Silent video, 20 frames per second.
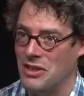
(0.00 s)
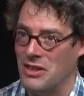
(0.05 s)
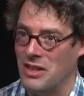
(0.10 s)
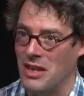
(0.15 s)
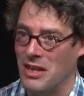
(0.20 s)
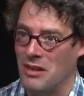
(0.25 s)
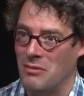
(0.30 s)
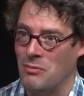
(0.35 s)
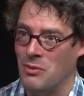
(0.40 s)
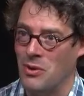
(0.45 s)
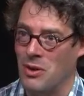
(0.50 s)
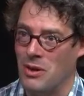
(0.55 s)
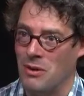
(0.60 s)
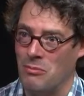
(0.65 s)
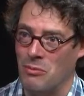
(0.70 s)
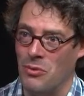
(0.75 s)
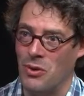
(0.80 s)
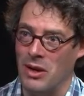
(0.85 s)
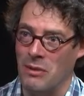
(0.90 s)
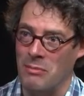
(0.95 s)
that are
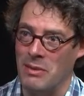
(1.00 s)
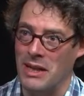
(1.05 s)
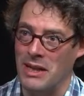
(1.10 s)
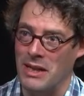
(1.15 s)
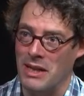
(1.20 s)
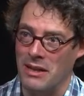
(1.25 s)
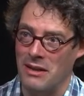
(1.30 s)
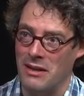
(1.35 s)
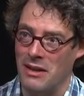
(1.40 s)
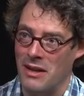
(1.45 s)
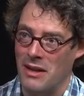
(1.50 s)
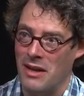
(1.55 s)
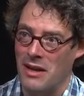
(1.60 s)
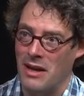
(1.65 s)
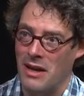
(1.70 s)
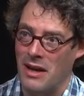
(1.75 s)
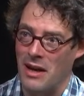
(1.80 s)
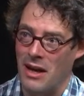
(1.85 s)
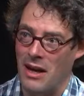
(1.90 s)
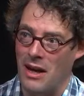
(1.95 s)
more immediate.
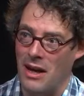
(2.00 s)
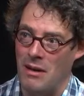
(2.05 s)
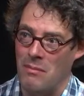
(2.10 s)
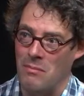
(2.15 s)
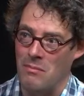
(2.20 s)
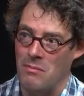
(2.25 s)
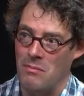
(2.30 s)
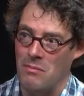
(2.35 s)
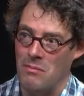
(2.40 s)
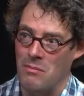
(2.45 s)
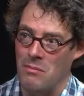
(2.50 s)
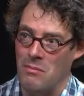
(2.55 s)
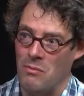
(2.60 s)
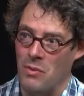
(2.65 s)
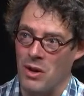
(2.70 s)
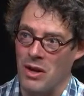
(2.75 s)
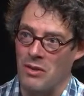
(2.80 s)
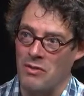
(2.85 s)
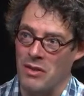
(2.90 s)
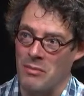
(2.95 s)

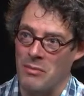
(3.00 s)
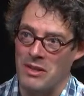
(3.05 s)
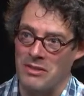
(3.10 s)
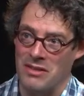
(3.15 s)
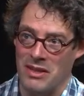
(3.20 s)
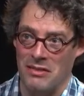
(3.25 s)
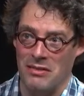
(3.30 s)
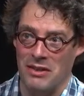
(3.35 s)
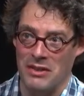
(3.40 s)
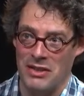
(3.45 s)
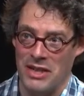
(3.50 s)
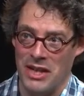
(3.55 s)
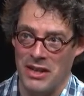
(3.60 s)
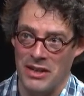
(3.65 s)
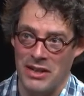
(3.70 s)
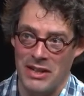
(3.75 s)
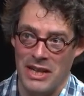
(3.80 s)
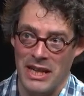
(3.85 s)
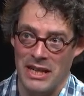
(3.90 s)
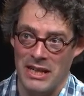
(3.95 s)
One of them is that if you share
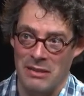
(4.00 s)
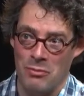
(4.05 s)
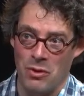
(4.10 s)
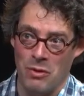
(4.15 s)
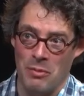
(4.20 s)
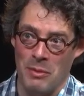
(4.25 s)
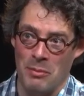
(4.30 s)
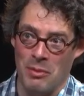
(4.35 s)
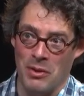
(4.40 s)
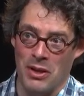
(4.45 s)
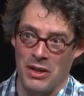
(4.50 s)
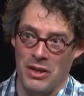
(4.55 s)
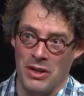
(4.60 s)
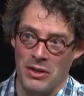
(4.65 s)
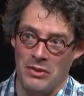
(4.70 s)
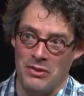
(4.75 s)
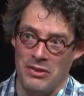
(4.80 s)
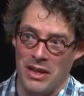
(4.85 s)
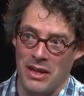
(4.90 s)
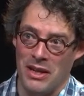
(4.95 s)
your data, more people can
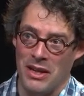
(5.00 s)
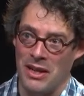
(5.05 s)
use it,